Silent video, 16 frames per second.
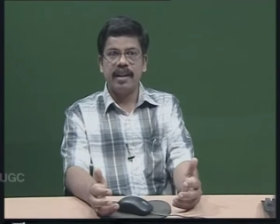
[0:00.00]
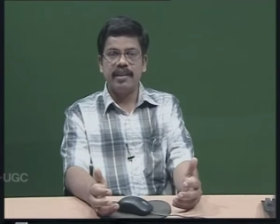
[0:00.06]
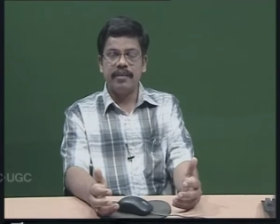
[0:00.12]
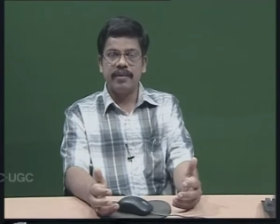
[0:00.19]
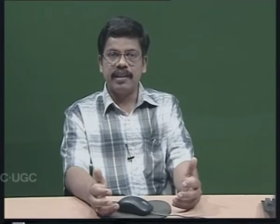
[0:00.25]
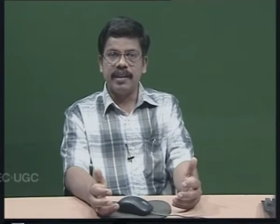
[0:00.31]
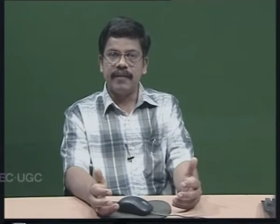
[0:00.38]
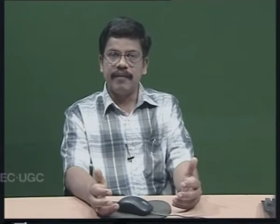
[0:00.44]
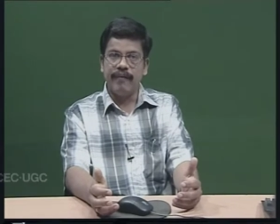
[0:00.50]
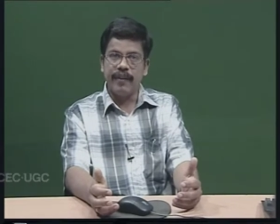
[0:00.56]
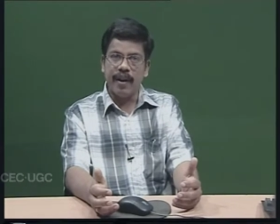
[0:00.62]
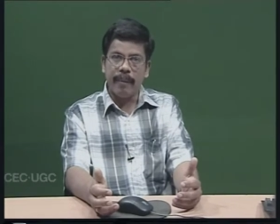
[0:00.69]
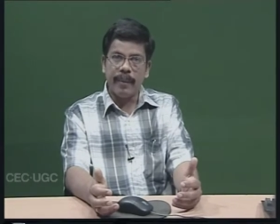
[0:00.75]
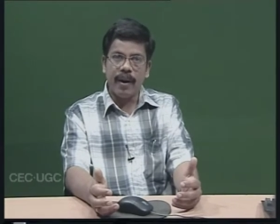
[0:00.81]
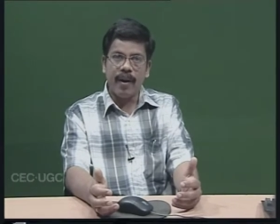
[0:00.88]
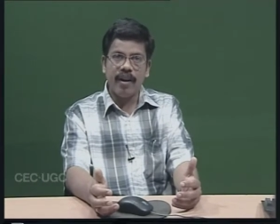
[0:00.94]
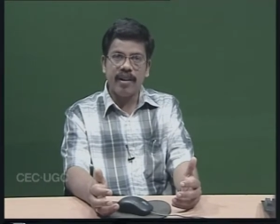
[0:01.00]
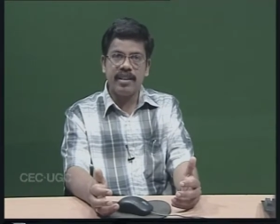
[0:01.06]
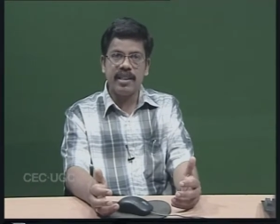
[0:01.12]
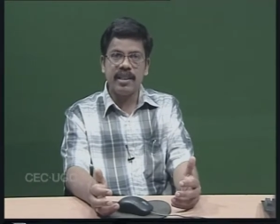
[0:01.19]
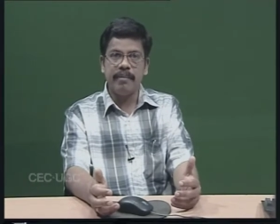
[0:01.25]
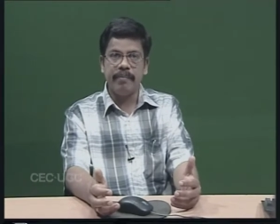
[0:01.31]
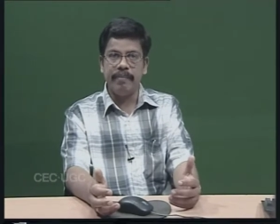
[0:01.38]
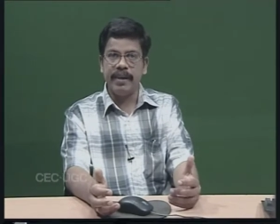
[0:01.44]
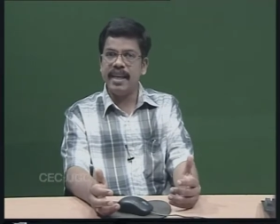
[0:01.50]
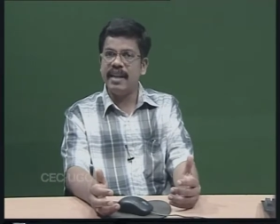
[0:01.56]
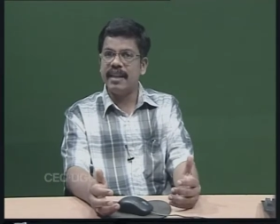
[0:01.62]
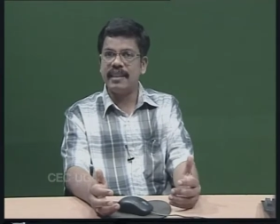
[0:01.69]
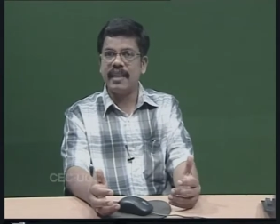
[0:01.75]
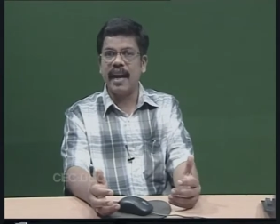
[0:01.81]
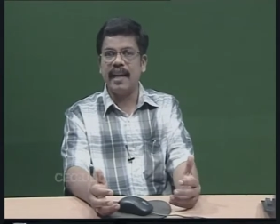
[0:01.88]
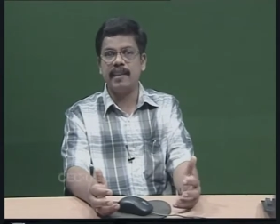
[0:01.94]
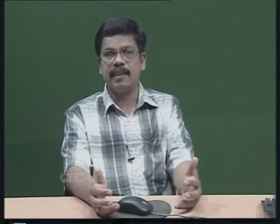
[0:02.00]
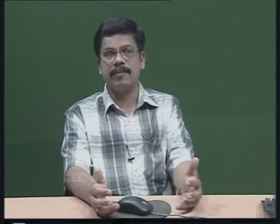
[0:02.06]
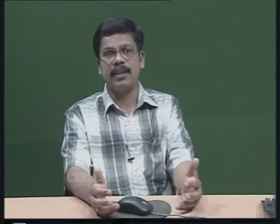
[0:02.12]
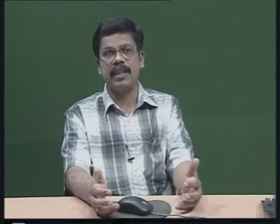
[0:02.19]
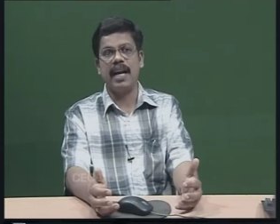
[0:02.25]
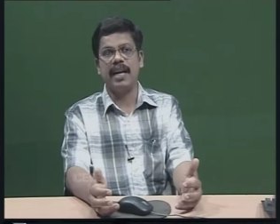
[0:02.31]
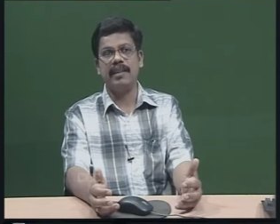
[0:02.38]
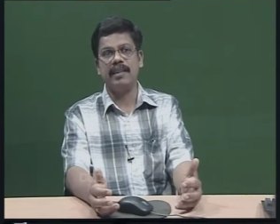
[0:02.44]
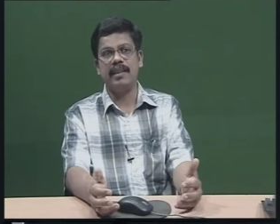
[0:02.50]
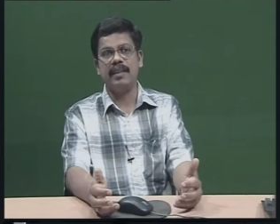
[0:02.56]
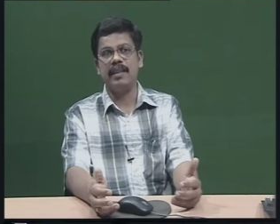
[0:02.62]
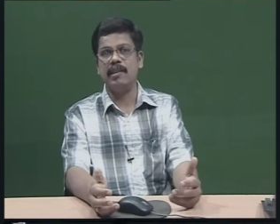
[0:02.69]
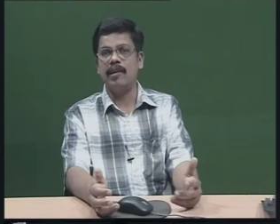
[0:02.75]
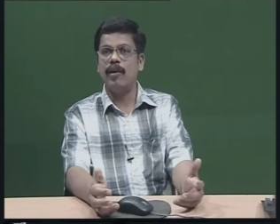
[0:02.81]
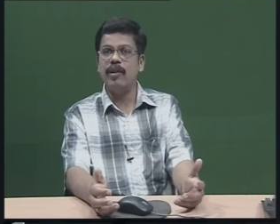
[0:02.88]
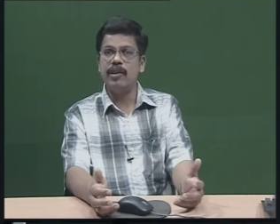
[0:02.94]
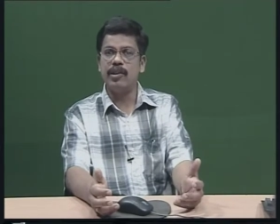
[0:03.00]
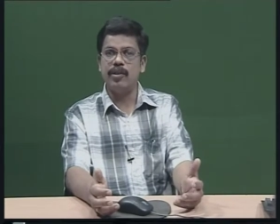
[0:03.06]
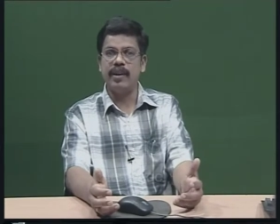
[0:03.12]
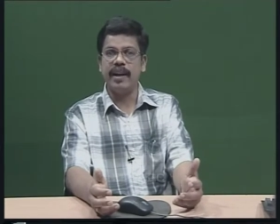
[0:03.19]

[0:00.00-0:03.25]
See, phenomenology, being a science of sciences, is also